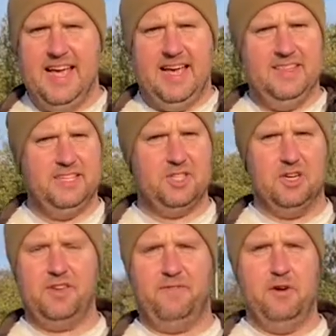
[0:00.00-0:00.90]
and they
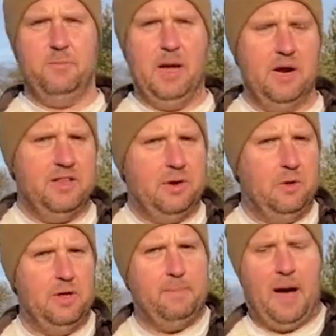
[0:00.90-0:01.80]
start to feel better and they
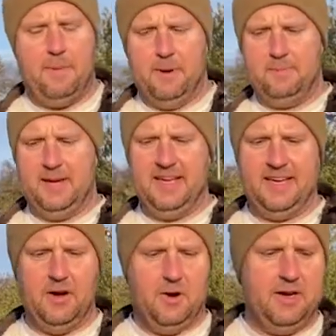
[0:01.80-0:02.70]
really pop up and
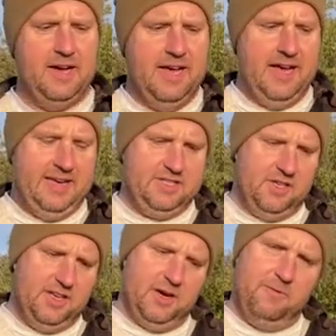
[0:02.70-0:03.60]
get going. And
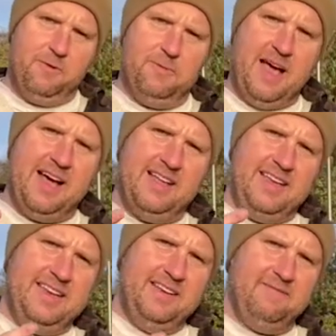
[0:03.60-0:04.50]
so they go from not
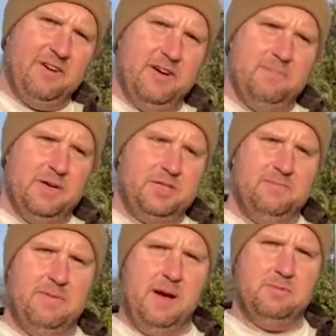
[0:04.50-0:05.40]
eating very much
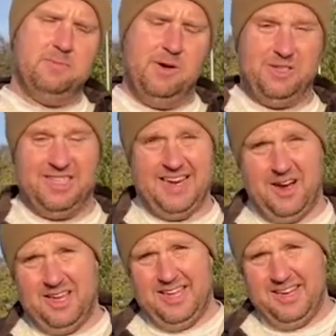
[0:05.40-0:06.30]
of mom's milk to
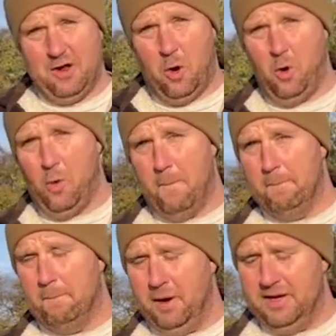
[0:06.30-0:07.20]
now eating a whole
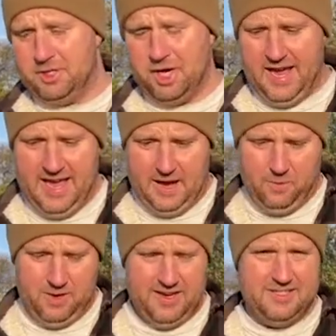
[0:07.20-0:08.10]
bunch. And
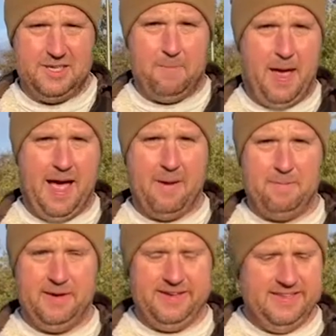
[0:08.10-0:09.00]
what ends up
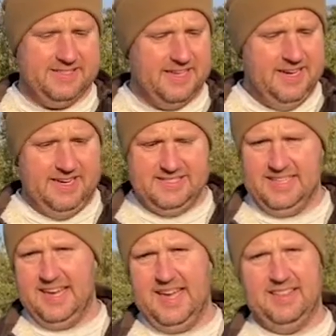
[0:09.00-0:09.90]
happening is
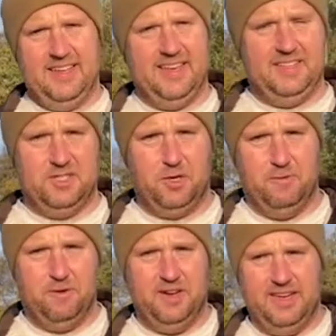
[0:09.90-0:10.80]
again, they get this
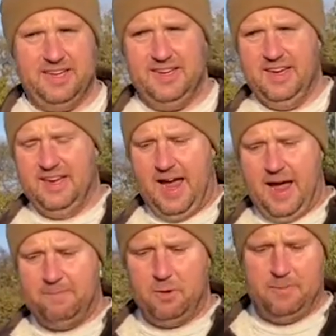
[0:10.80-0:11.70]
overeating
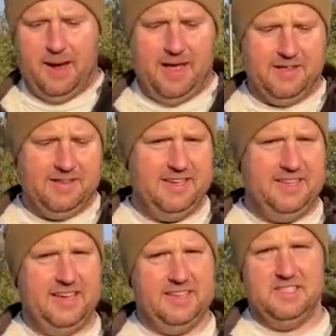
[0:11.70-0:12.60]
abnormality.
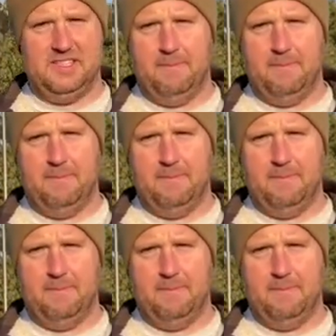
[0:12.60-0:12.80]
They get this